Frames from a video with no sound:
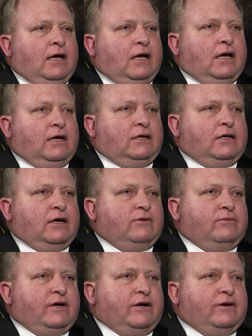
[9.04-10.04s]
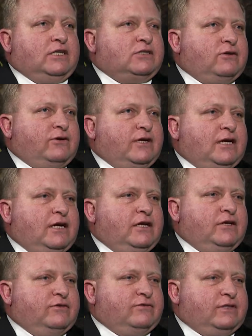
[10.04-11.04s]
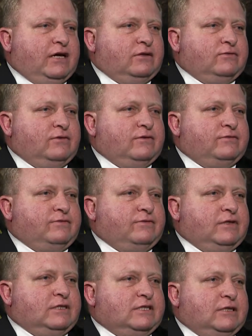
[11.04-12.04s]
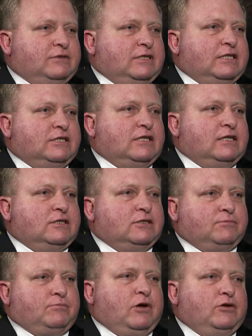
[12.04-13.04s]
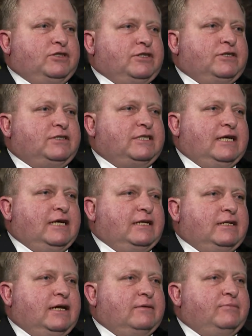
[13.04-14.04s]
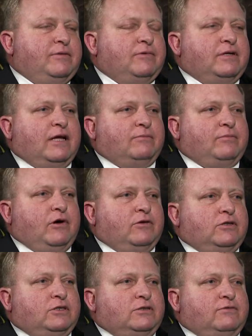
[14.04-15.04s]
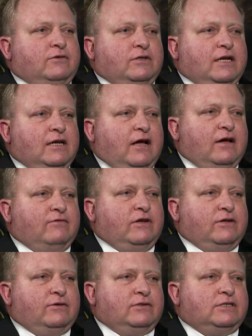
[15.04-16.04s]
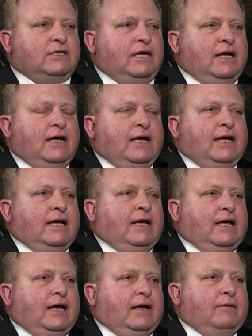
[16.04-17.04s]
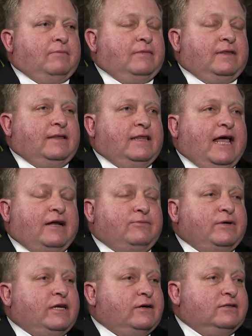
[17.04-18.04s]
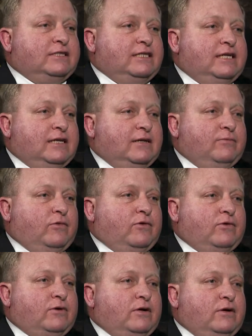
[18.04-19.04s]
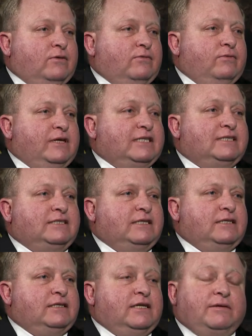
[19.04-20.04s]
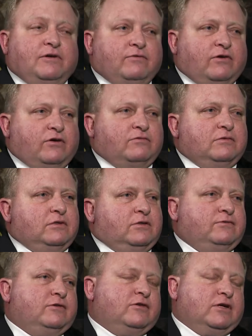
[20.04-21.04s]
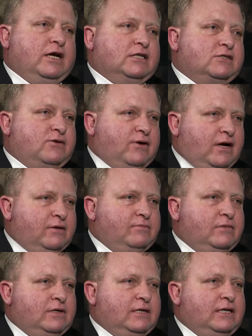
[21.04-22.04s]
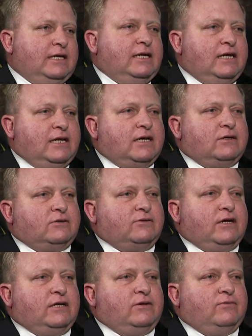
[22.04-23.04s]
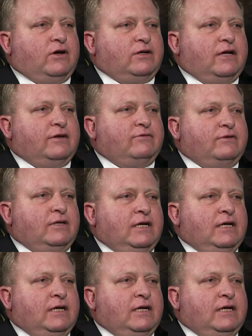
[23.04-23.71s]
You know, where historically you've dealt with subsistence poachers and people that poached for their livelihoods, that we don't see anymore. We see deep involvement of organized crime in illegal trade in wildlife,